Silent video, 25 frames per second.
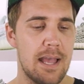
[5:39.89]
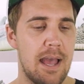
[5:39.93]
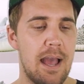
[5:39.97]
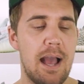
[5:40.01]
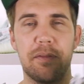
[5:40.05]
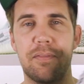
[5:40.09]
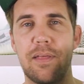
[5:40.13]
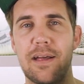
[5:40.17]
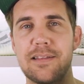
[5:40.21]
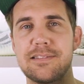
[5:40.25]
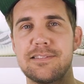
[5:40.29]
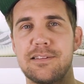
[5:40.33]
But
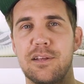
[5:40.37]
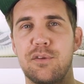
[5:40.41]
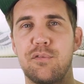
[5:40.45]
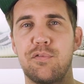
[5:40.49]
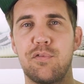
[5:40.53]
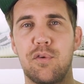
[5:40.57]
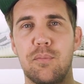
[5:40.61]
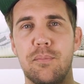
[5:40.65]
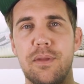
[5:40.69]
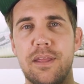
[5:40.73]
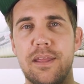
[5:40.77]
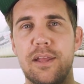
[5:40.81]
that said,
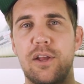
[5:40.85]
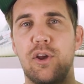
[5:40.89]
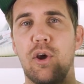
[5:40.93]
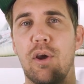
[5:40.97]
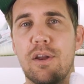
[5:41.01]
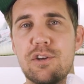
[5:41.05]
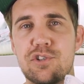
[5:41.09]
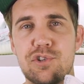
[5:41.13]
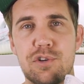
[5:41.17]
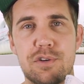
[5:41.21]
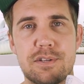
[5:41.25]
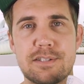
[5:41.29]
for me,
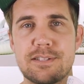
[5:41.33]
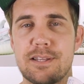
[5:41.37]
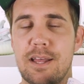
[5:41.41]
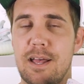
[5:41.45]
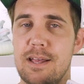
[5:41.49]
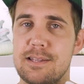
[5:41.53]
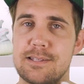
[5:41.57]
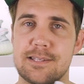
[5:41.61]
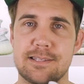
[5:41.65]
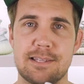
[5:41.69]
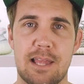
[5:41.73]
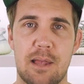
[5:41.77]
going true to
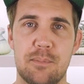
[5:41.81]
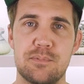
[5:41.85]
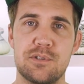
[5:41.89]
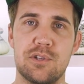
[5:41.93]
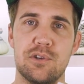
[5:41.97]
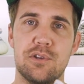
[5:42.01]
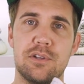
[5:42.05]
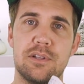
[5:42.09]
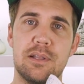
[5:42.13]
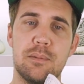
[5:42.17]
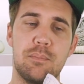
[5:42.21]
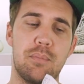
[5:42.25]
size is
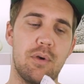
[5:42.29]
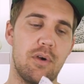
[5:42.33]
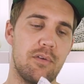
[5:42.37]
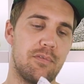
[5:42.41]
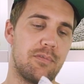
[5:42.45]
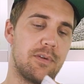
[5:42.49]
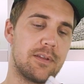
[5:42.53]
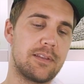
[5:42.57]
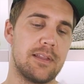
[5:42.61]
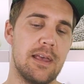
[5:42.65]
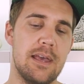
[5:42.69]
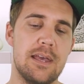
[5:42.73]
absolutely
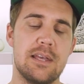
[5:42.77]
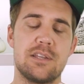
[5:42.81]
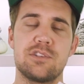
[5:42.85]
perfect.